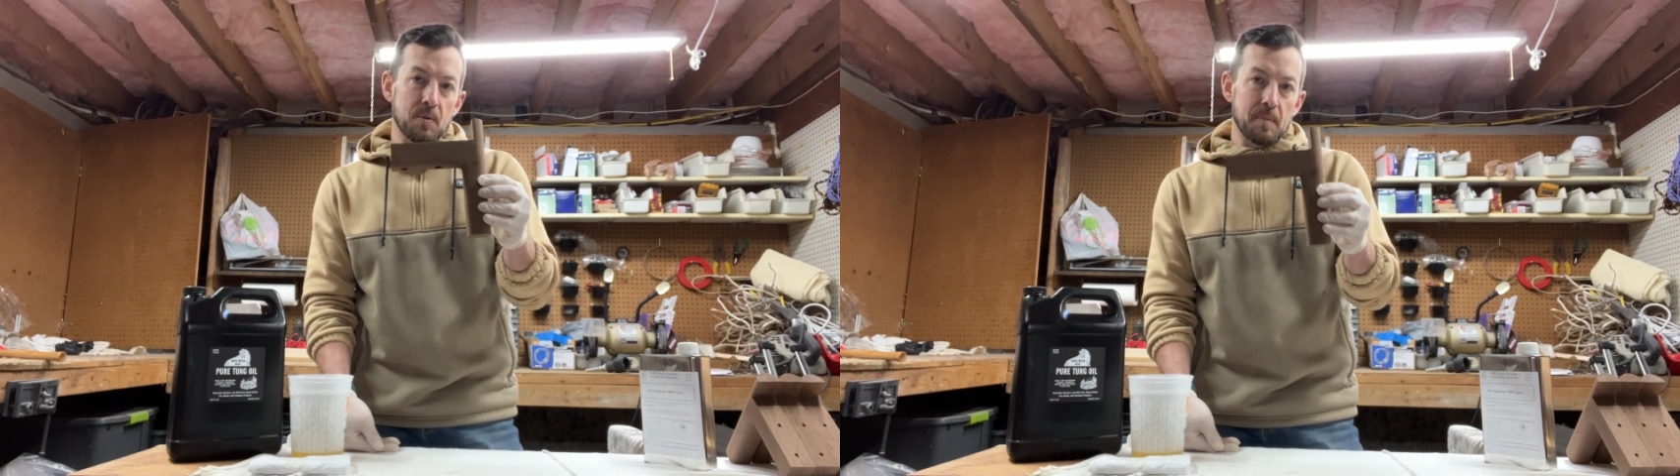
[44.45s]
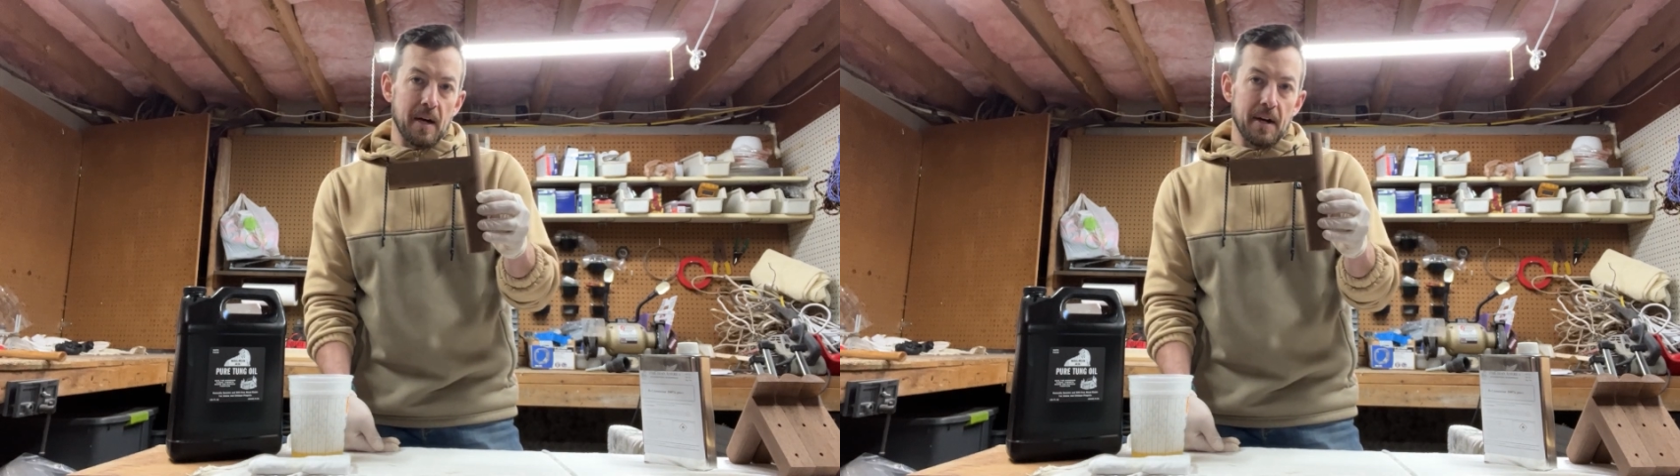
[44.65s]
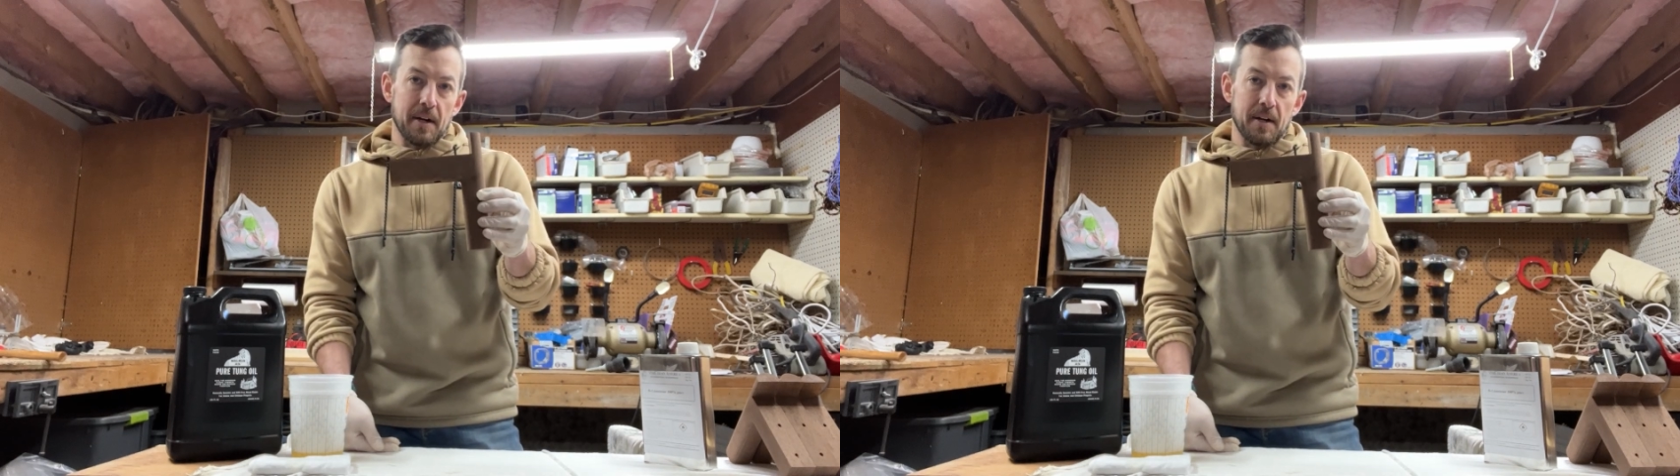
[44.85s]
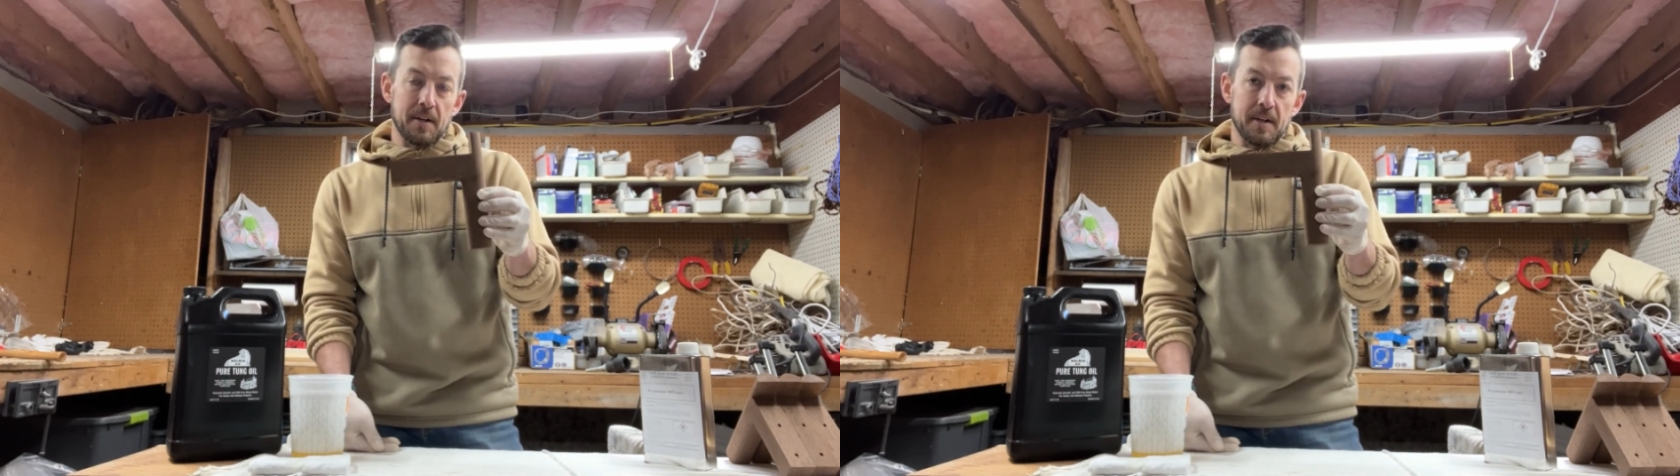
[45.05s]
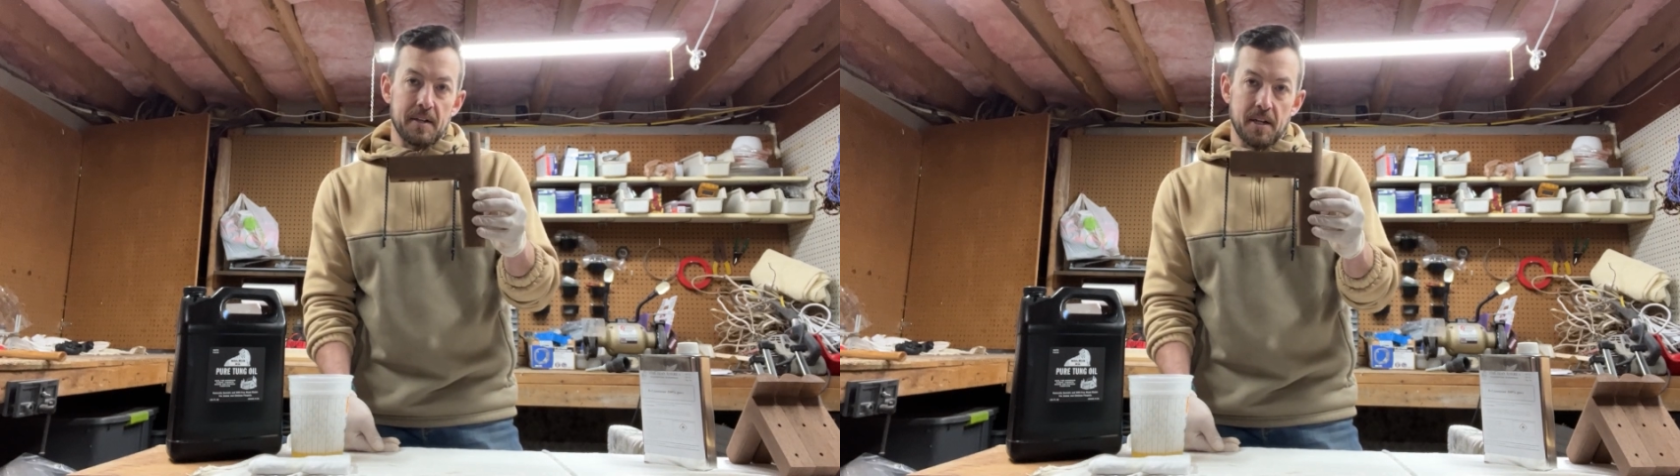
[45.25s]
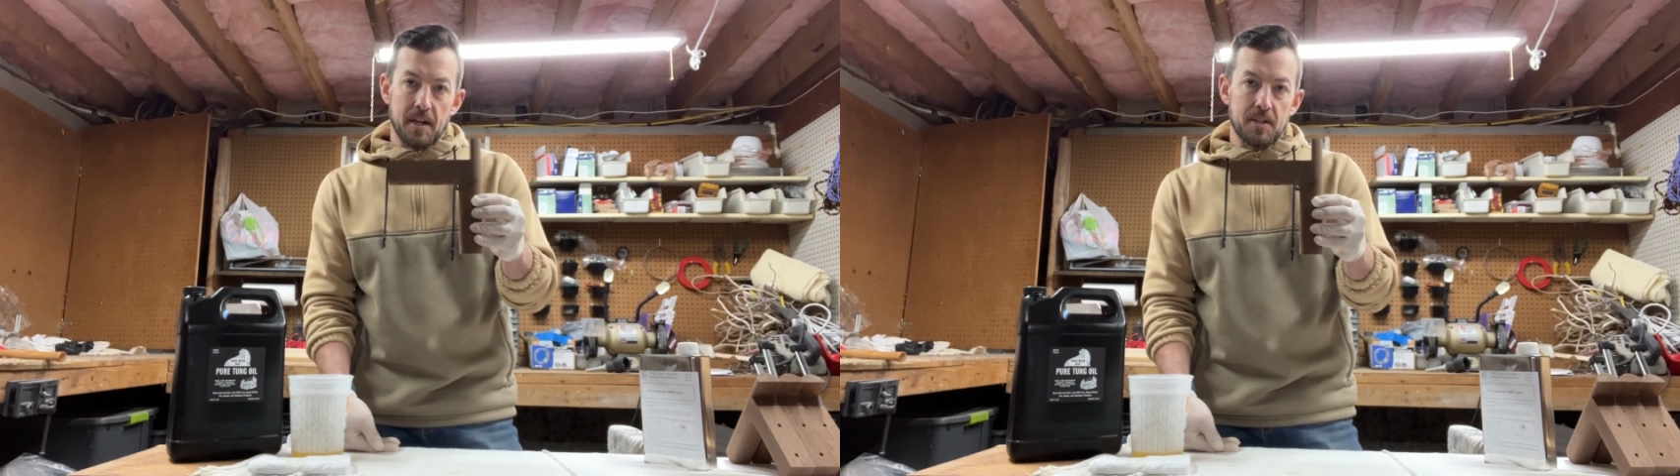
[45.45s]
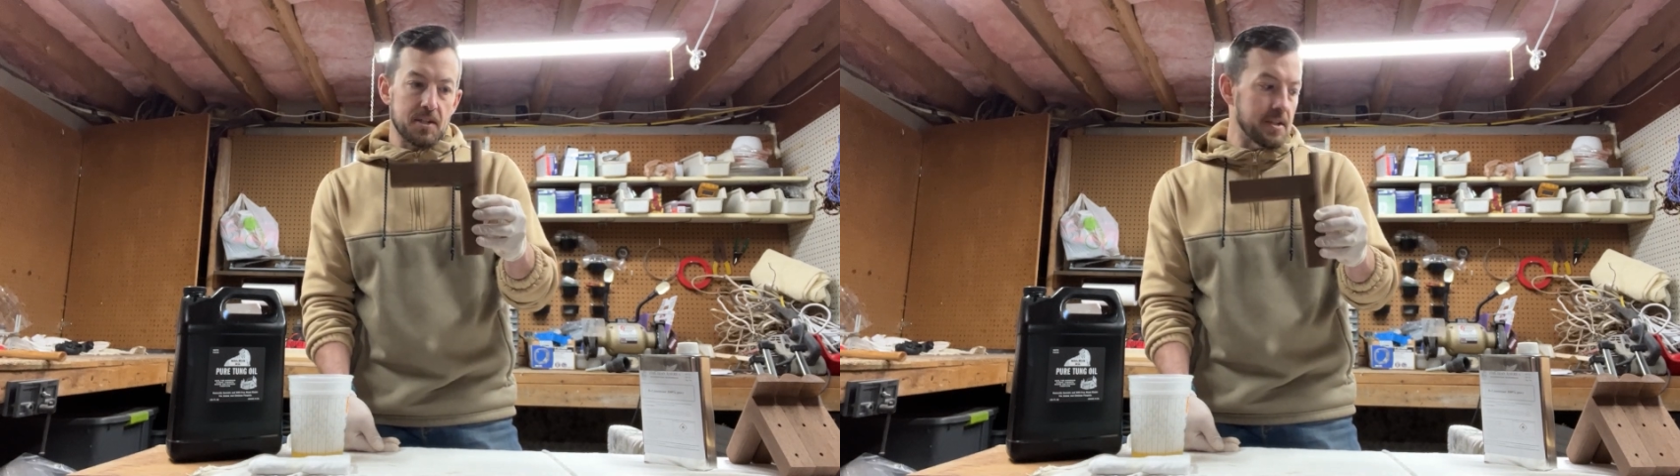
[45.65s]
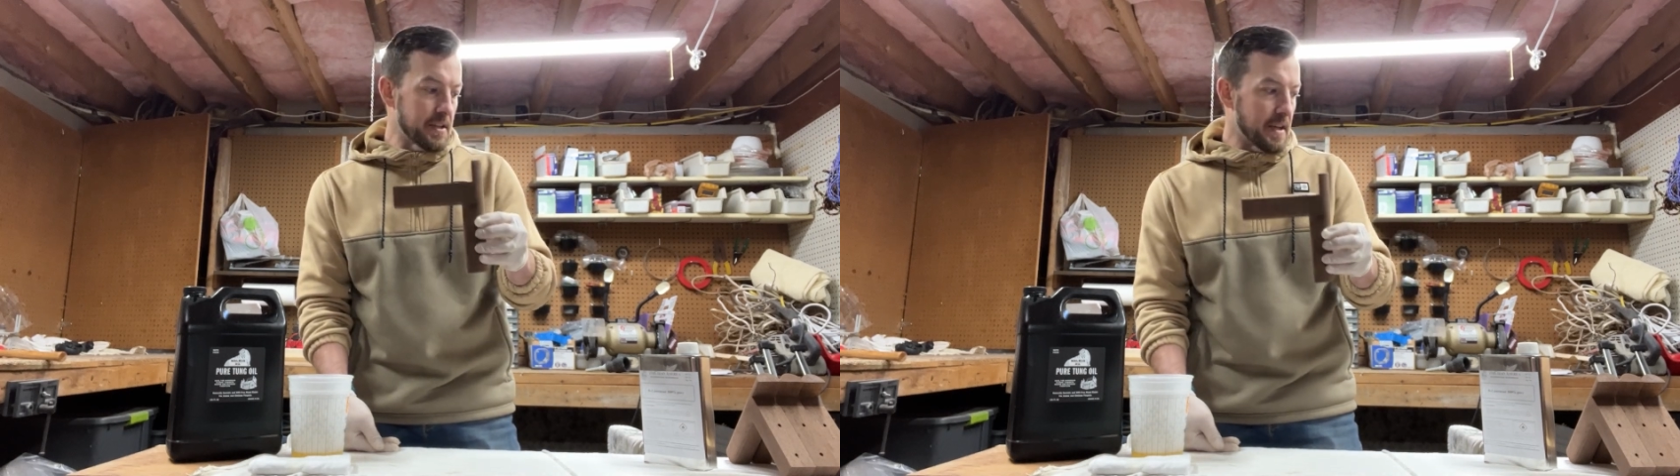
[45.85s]
modern
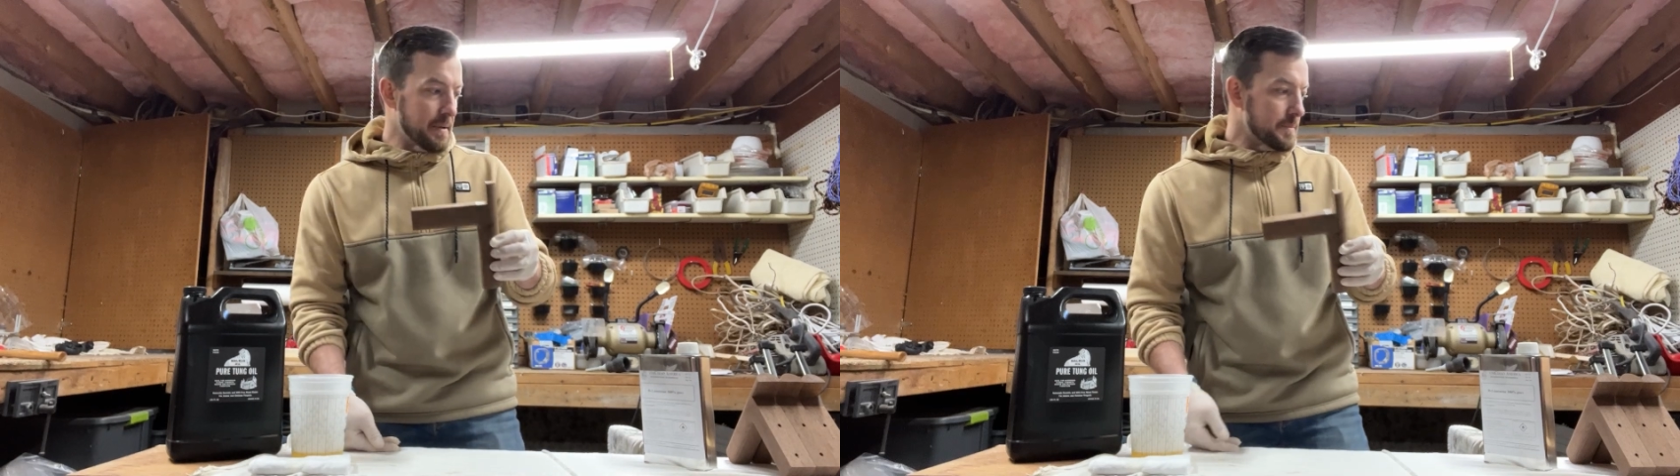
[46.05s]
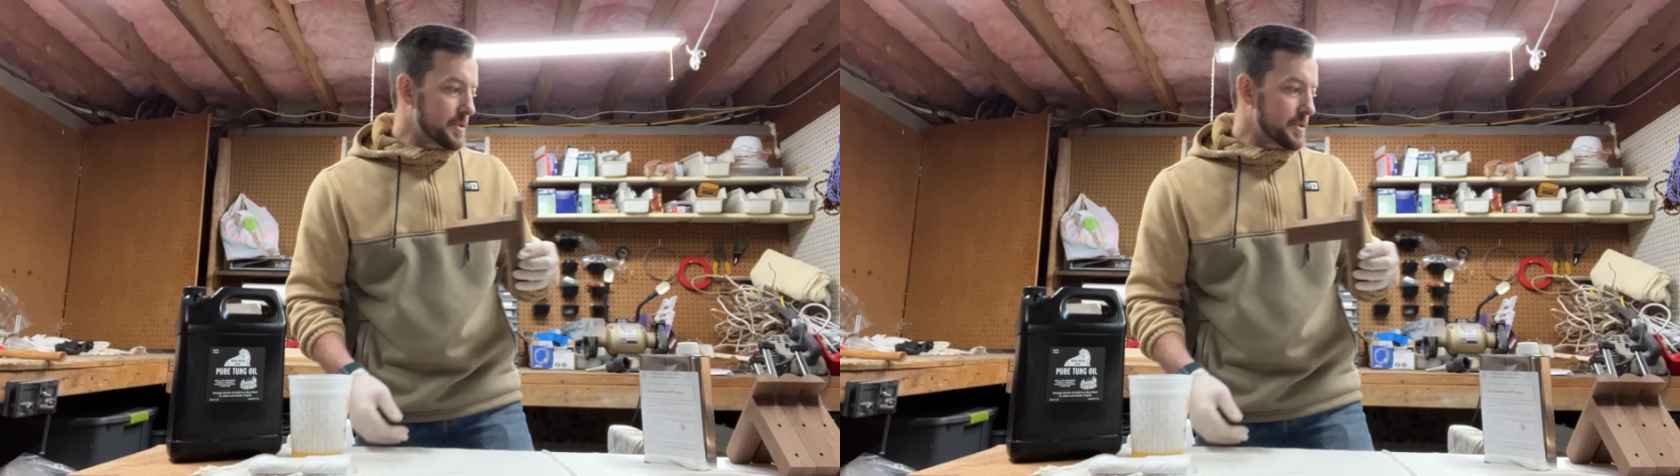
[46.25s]
touch to them.